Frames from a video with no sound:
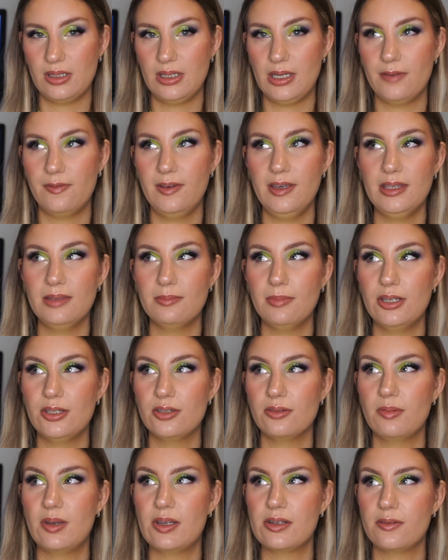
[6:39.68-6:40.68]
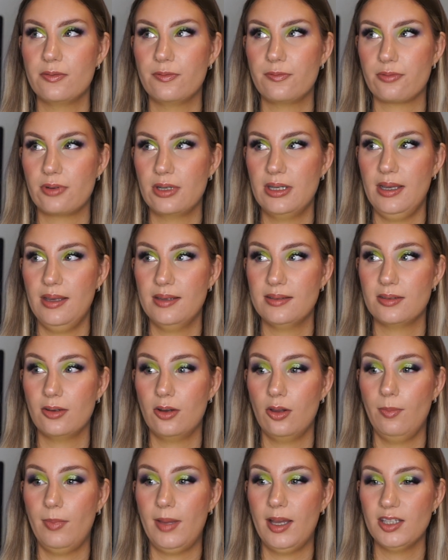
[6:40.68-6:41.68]
I think Major Dimension 3 is the
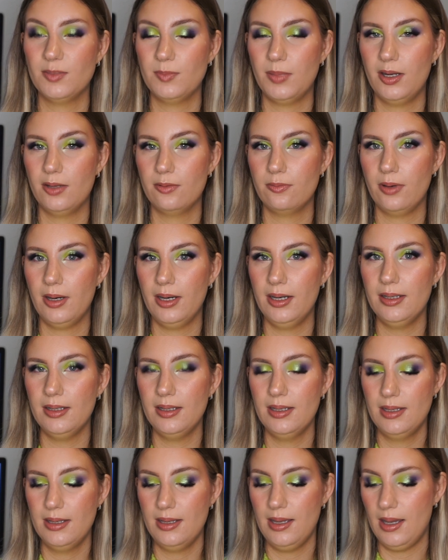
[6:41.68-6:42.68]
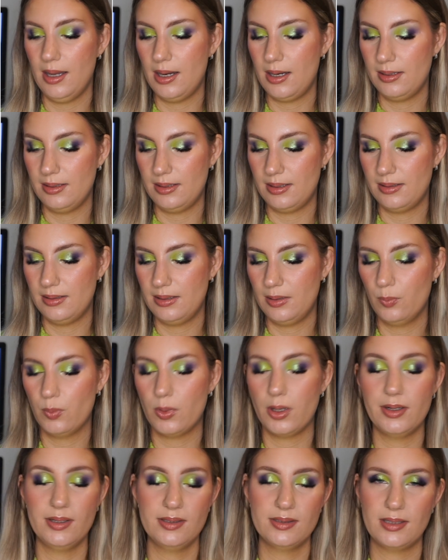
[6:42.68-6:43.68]
all matte palette, right? And then the
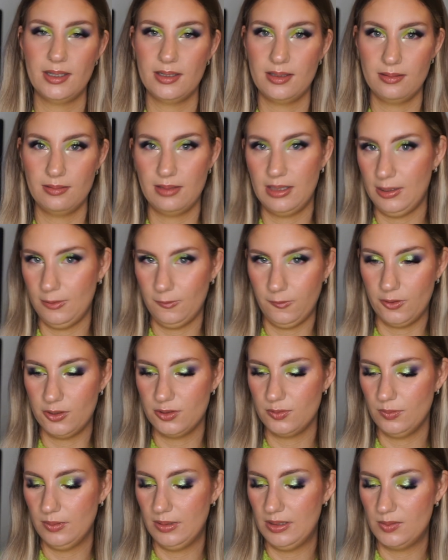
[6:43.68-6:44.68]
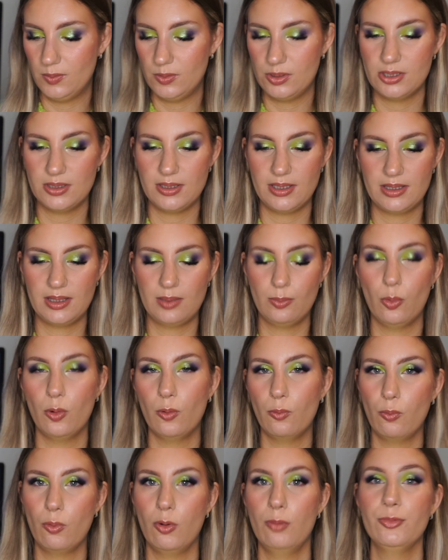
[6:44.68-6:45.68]
one is like his first release, which is like the more
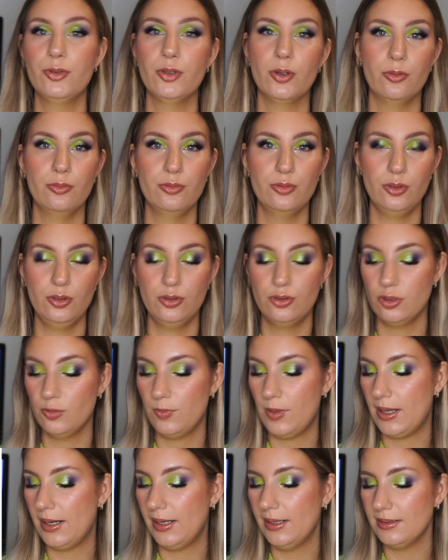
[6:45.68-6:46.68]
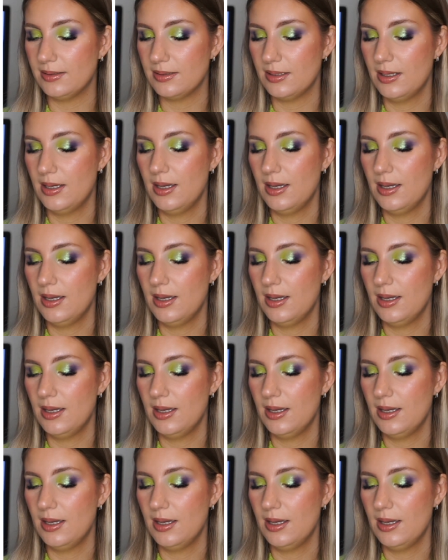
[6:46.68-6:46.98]
warm tone neutral palette.